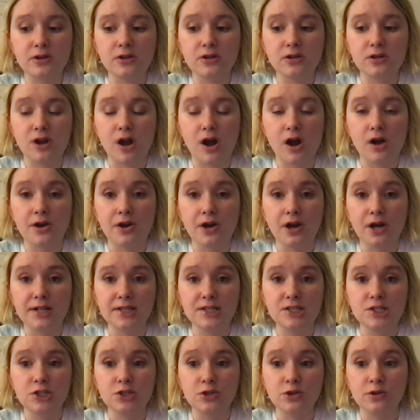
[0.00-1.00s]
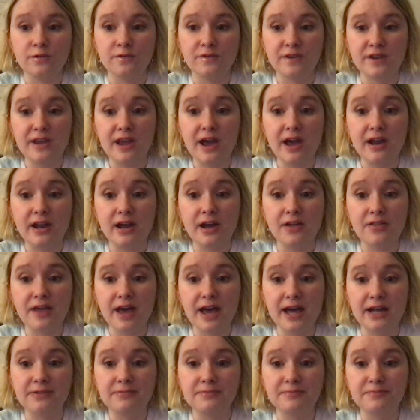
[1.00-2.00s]
Kanon to Vienna,
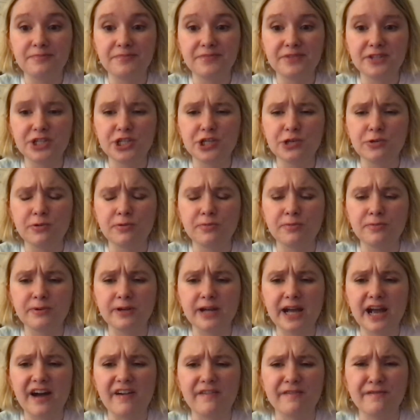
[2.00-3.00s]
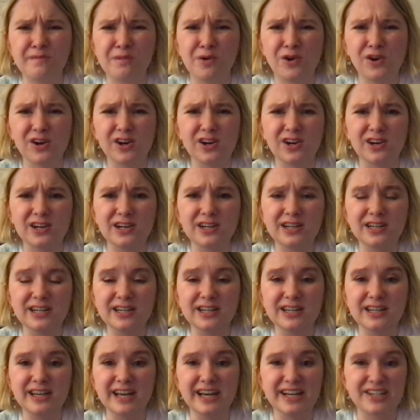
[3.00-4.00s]
that she would have more
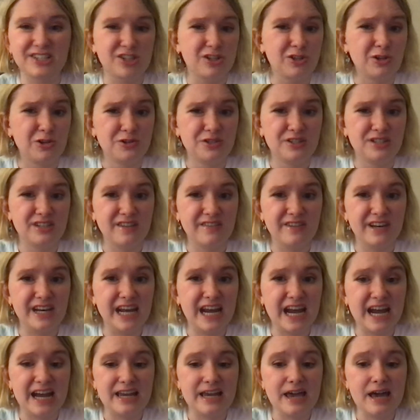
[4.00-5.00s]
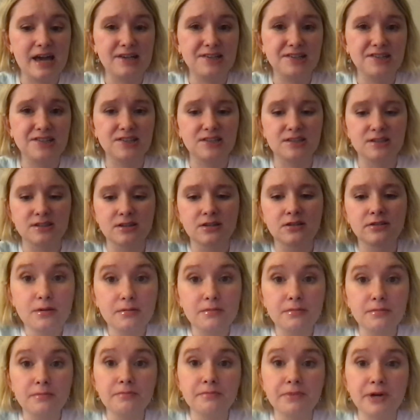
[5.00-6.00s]
exclusivity, I guess.
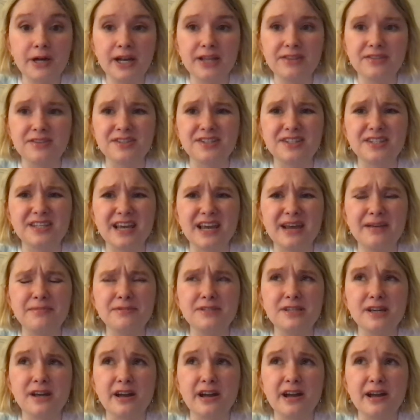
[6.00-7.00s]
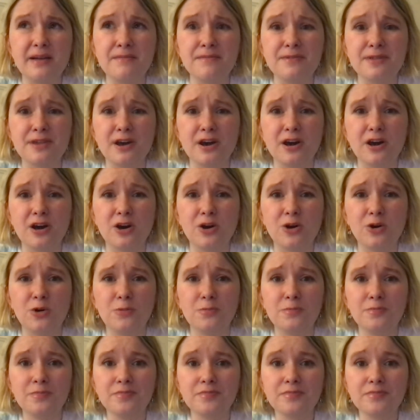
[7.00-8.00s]
But at the same time,
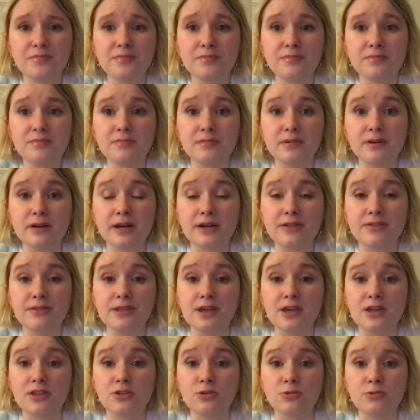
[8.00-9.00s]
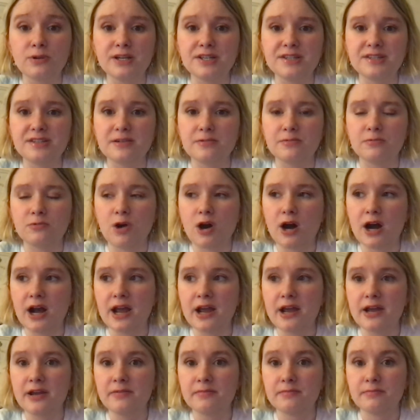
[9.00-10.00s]
though, I think the reason
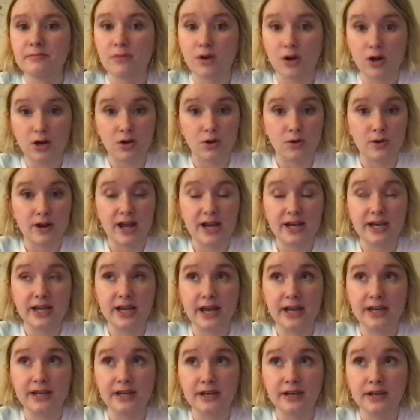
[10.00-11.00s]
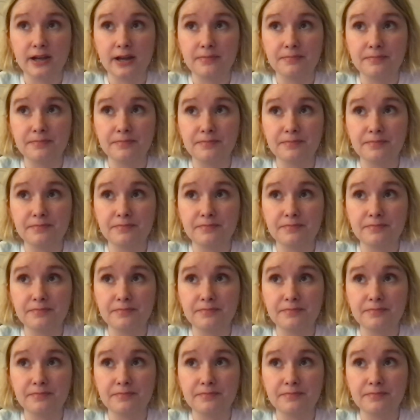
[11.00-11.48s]
why Margarete ended up...